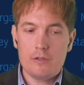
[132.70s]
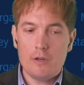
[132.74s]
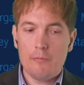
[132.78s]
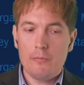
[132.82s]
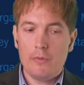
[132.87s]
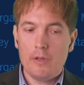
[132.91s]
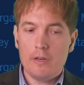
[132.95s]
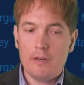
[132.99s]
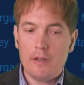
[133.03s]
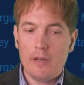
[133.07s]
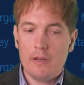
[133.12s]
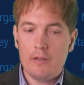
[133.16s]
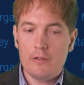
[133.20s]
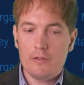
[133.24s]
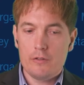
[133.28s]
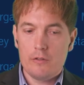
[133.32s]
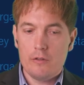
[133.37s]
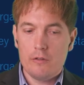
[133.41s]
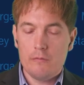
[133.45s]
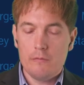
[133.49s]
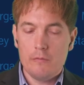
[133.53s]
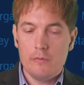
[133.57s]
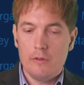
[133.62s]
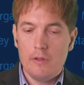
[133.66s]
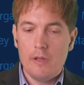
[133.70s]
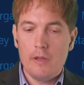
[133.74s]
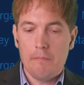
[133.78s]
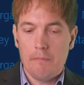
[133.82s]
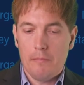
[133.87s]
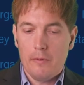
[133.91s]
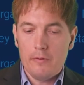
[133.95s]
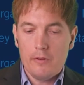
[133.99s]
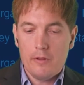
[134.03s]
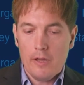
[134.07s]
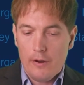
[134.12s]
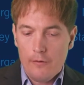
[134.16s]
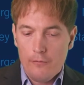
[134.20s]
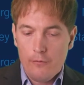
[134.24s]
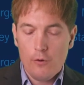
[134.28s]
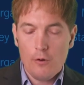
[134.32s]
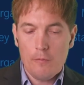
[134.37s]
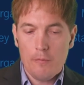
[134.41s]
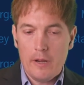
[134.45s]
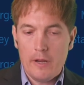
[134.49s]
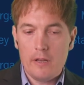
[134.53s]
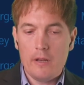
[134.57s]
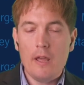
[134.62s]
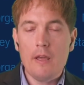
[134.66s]
something that is th
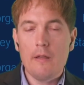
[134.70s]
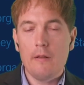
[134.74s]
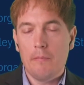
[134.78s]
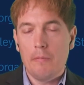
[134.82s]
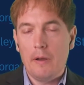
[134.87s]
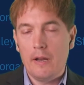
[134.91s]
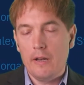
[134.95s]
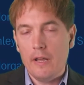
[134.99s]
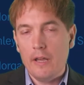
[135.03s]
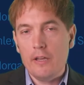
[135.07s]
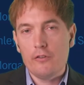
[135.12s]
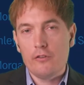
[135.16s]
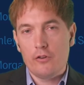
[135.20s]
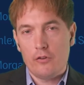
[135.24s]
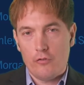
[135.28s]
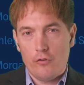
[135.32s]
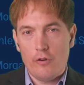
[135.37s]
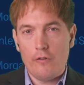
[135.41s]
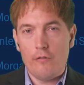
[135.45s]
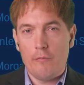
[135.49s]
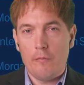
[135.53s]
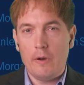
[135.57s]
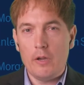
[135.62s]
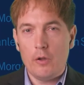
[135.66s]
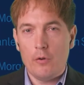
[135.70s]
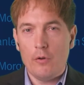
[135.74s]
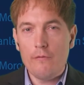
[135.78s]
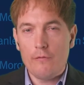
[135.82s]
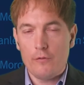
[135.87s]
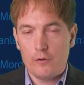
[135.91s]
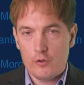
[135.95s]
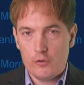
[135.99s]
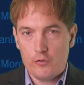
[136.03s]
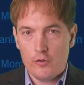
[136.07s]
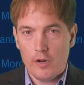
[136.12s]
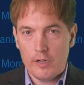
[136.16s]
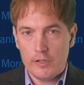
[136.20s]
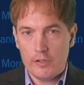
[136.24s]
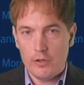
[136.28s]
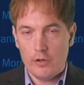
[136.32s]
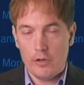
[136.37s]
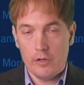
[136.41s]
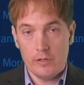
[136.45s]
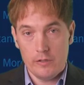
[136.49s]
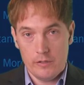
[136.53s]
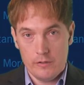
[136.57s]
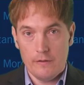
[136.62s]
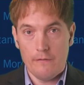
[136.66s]
therefore by, na by nature driven by your infrastructure.
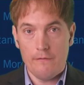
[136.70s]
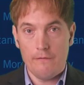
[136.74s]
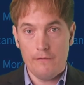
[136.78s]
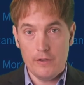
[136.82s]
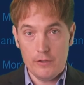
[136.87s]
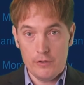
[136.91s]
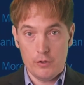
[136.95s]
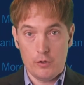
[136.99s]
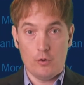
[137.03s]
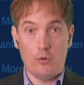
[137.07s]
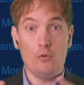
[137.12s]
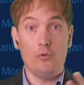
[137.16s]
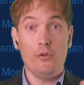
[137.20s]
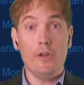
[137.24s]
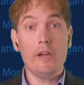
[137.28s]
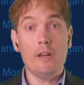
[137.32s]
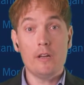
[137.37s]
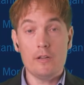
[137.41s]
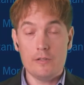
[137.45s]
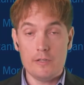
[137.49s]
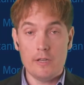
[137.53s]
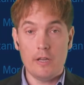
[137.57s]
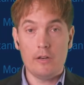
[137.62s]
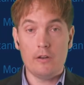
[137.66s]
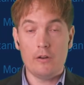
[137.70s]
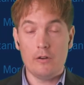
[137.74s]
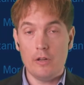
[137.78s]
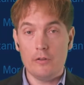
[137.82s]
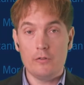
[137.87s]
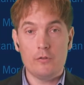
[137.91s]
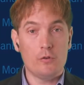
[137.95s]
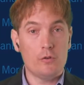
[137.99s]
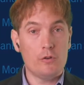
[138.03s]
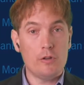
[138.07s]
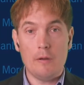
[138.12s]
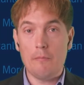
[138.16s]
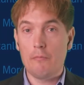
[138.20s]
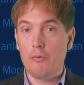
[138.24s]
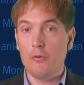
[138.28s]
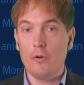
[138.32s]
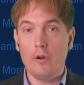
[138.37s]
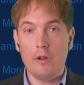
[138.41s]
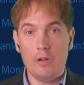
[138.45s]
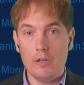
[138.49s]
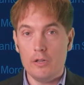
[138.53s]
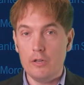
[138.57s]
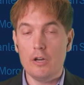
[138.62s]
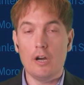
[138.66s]
It's a physical data center that you're
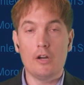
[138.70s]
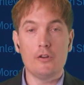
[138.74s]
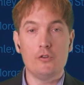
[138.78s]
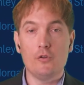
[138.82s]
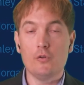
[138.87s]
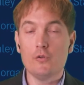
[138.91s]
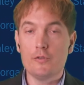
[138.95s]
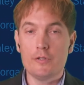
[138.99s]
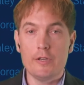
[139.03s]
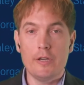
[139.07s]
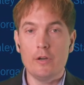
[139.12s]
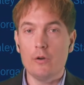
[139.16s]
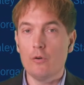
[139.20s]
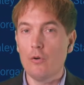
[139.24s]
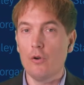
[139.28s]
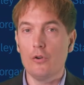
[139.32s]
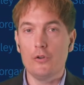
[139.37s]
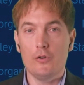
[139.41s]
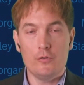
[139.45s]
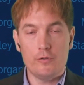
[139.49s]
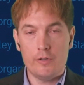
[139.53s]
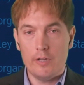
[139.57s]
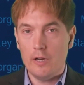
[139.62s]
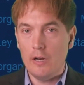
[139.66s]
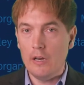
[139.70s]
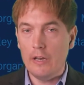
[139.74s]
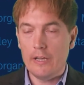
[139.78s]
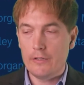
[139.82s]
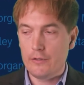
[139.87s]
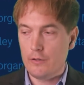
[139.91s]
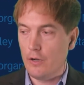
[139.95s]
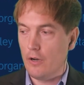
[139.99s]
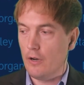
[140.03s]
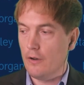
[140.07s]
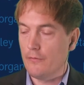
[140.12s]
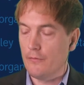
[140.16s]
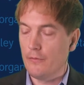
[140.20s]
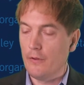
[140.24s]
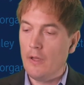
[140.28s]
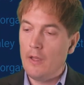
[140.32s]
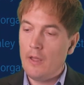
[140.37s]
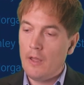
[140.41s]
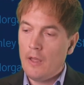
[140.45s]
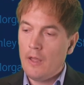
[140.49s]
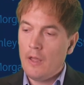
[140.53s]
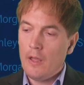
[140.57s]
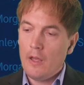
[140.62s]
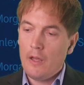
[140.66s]
temporarily not using or using less of.
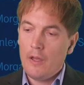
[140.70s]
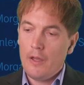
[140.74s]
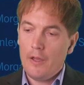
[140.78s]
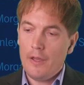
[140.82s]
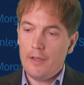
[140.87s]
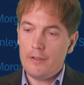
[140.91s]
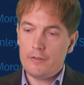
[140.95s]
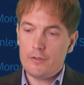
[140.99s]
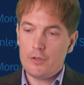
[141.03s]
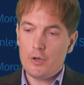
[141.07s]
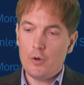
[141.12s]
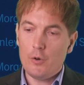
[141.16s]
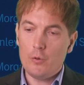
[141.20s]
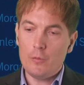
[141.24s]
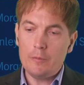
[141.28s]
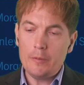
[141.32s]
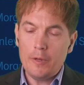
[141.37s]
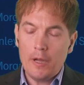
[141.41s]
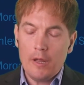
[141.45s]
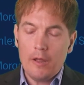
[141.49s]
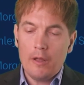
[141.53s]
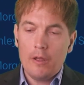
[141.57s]
And so